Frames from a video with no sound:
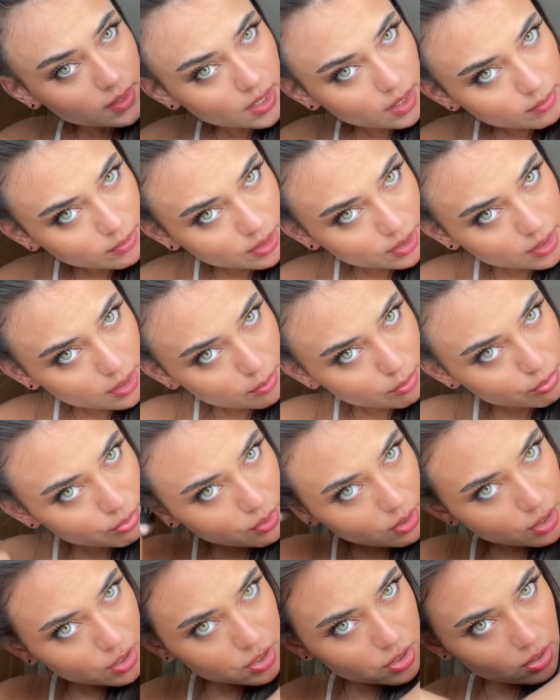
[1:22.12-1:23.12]
I'm gonna
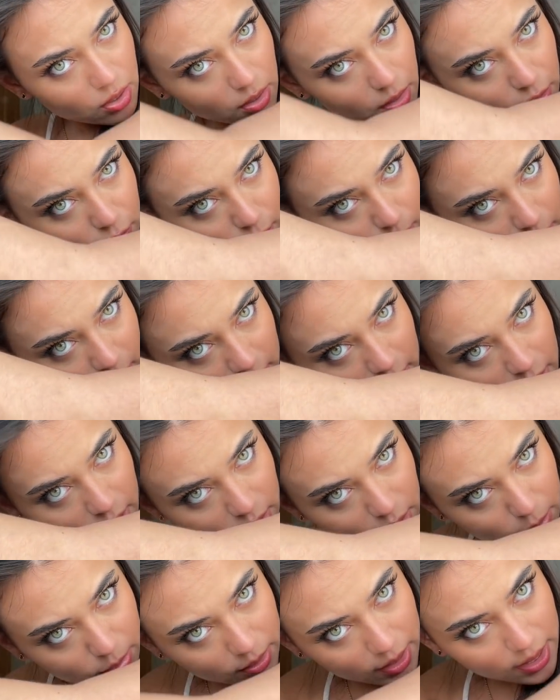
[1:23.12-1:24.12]
brush all of my
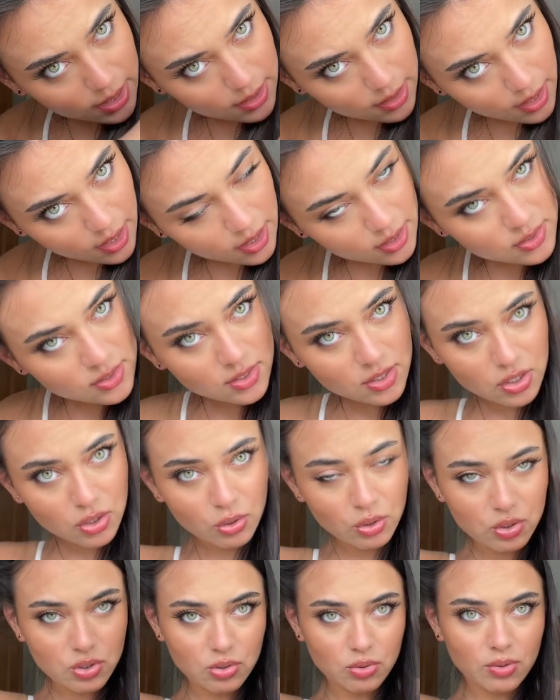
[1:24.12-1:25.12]
hair up like this.
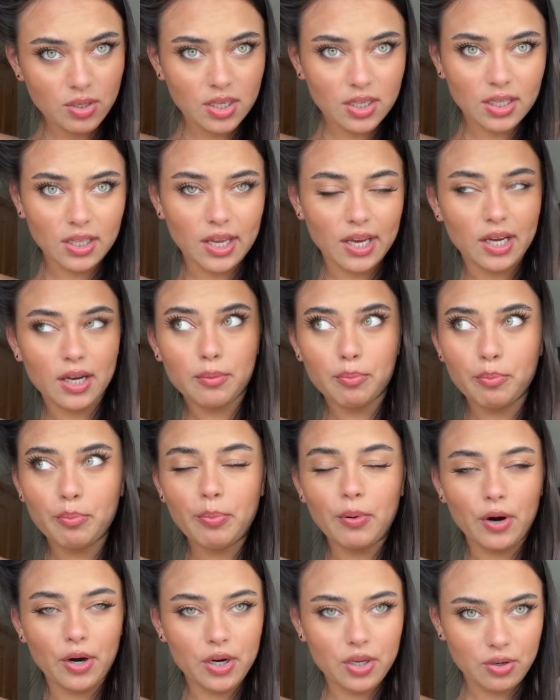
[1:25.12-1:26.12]
You do need to like
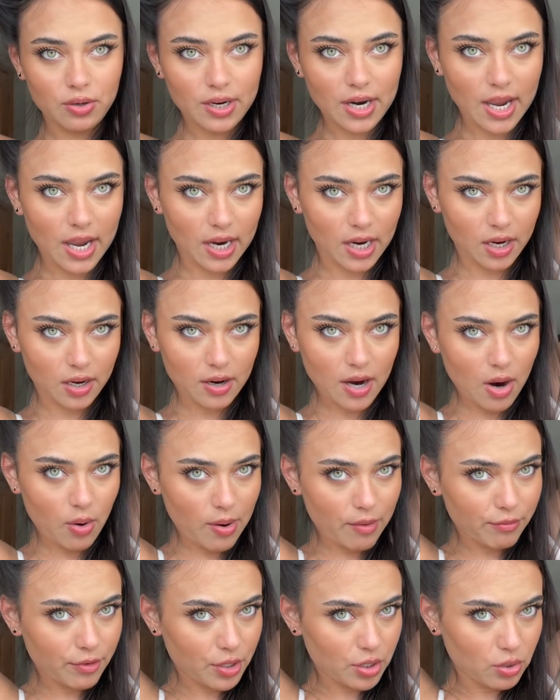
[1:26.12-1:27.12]
part your hair
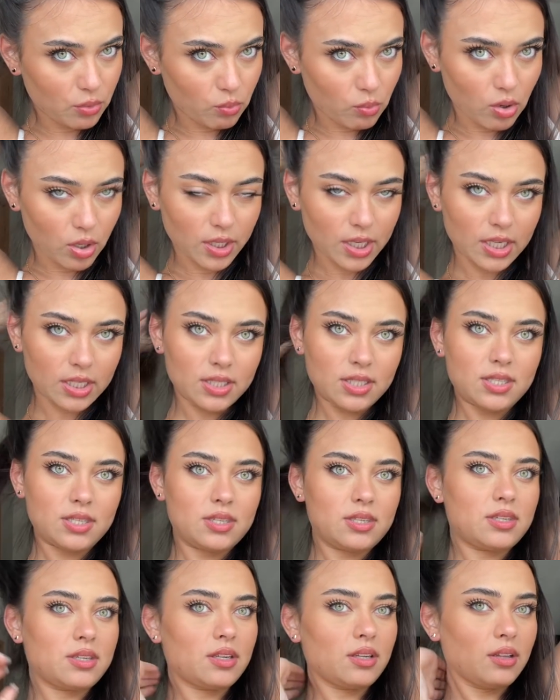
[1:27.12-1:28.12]
however you want
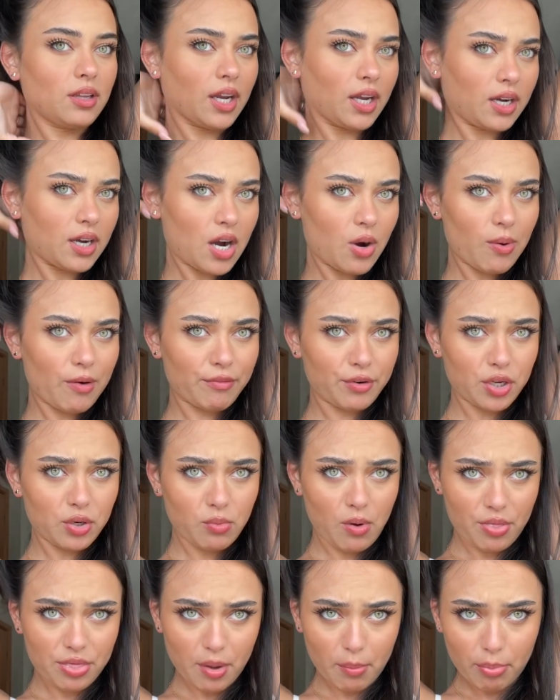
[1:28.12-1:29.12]
it, like however you
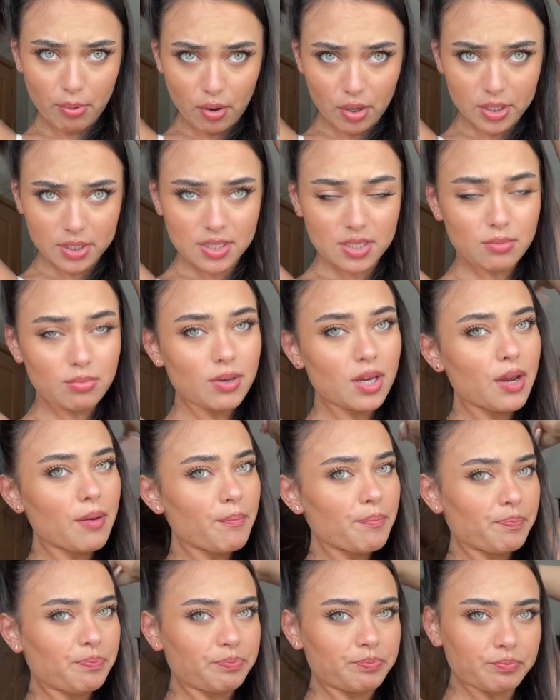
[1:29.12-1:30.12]
want the part to be
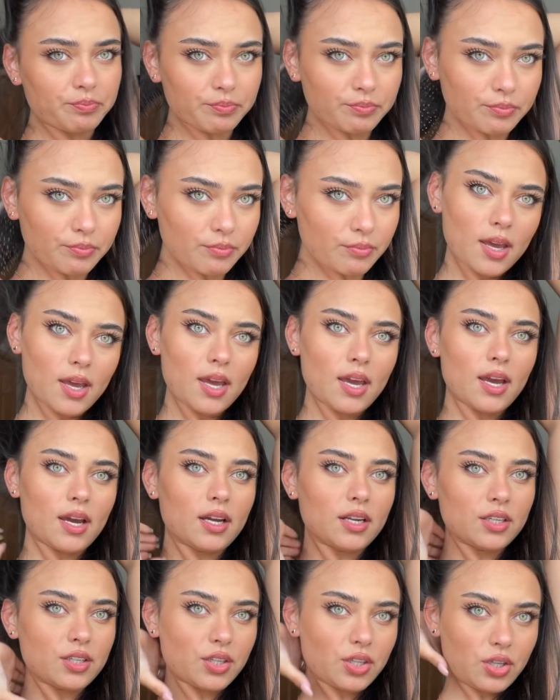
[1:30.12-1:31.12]

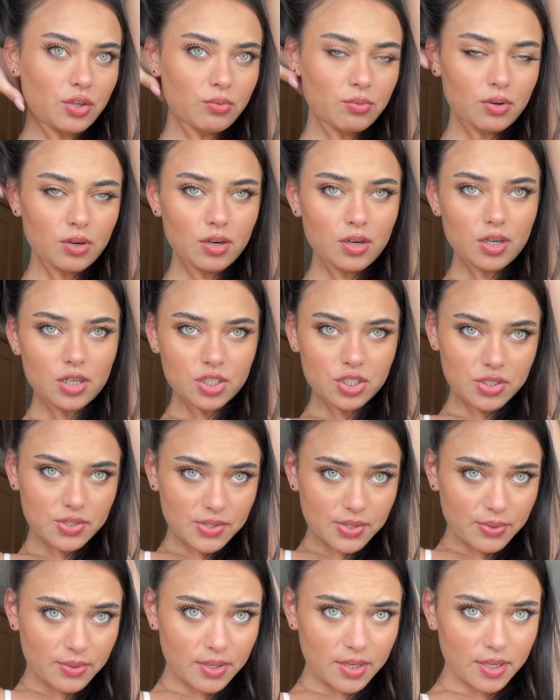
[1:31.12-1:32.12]
and you are just
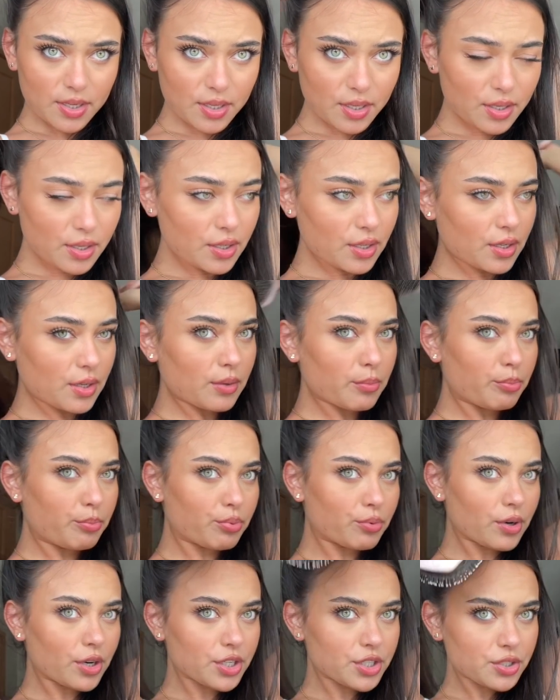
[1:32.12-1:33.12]
gonna
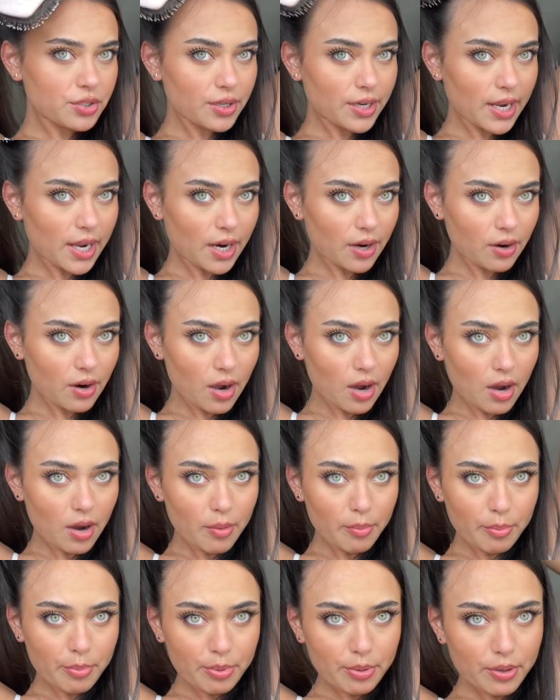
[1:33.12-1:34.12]
brush your hair
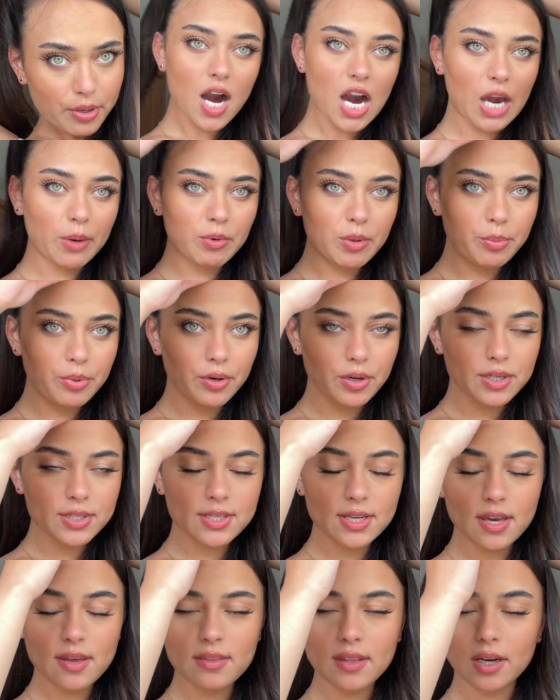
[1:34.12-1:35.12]
up. I'm a
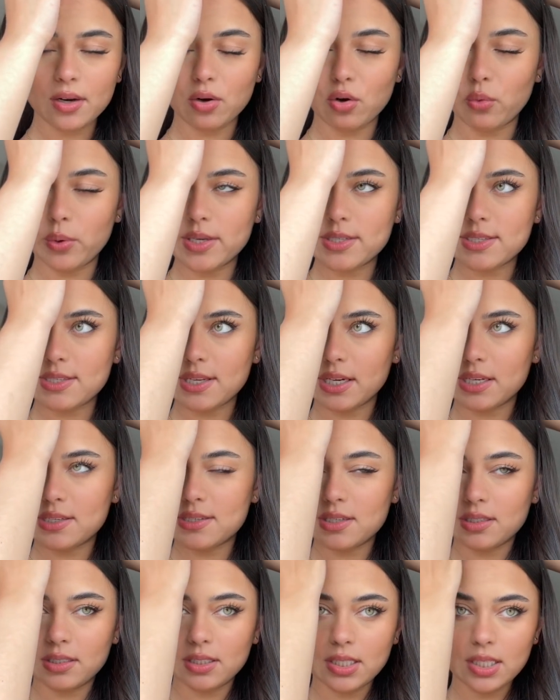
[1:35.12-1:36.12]
person that always likes
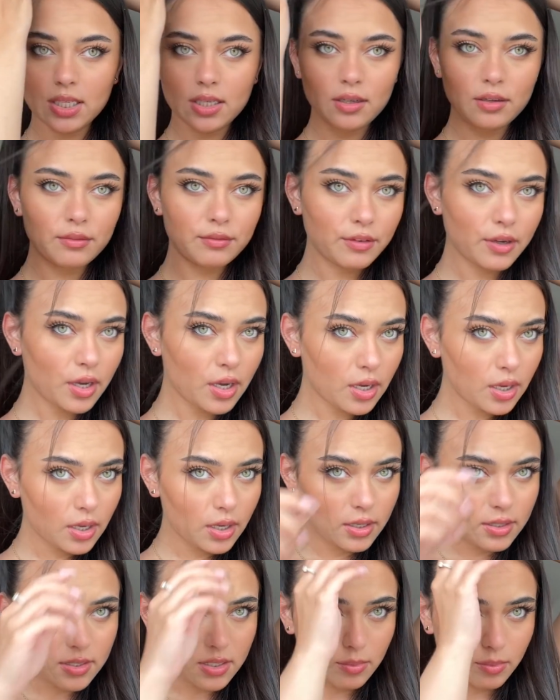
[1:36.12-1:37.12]
to leave
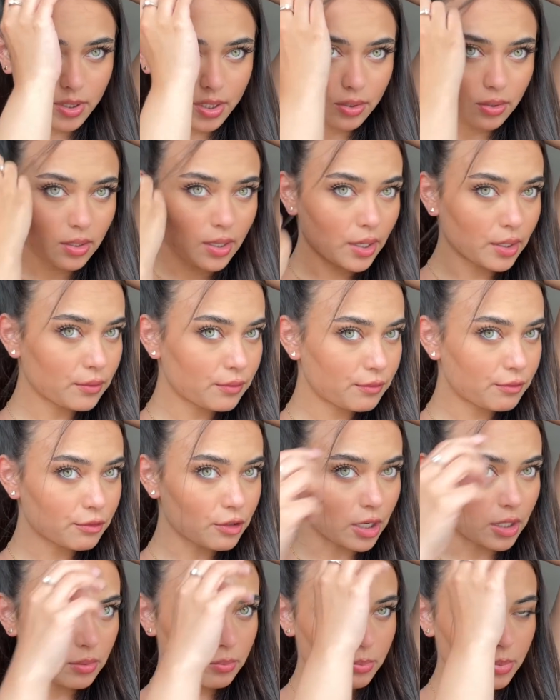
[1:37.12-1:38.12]
some little like
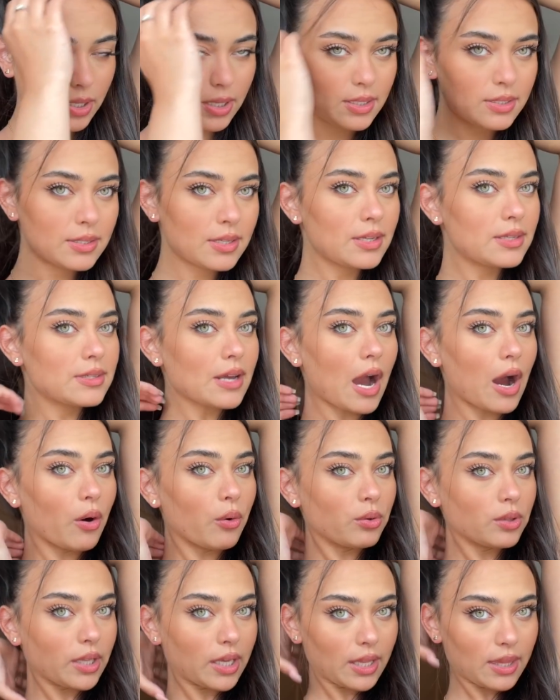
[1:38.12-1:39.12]
front pieces
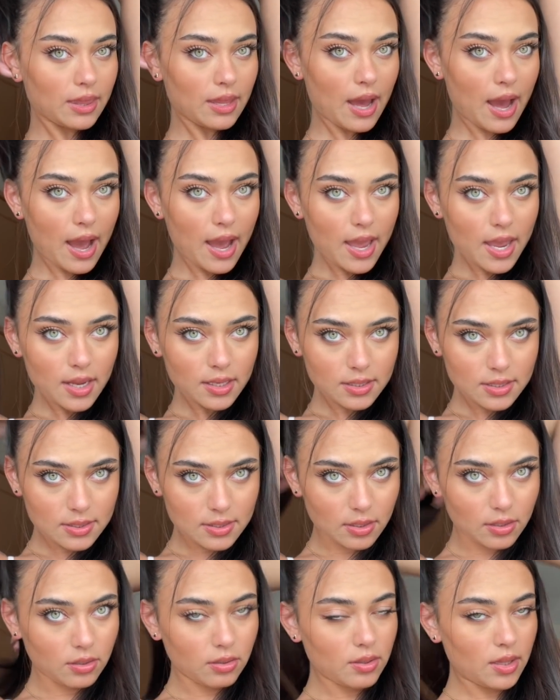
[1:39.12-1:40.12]
out like that.
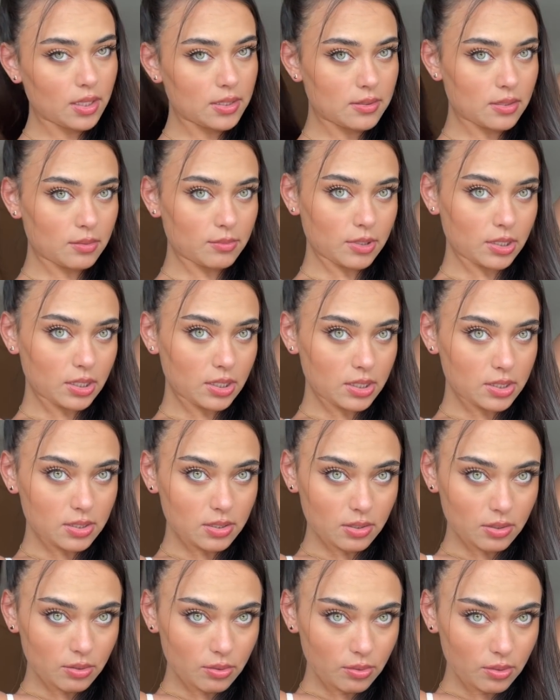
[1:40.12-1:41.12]
So that's what I'm gonna
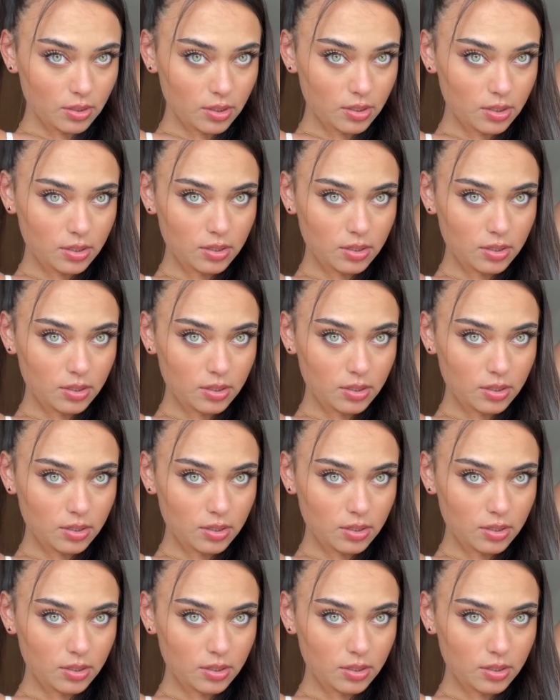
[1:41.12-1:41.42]
do.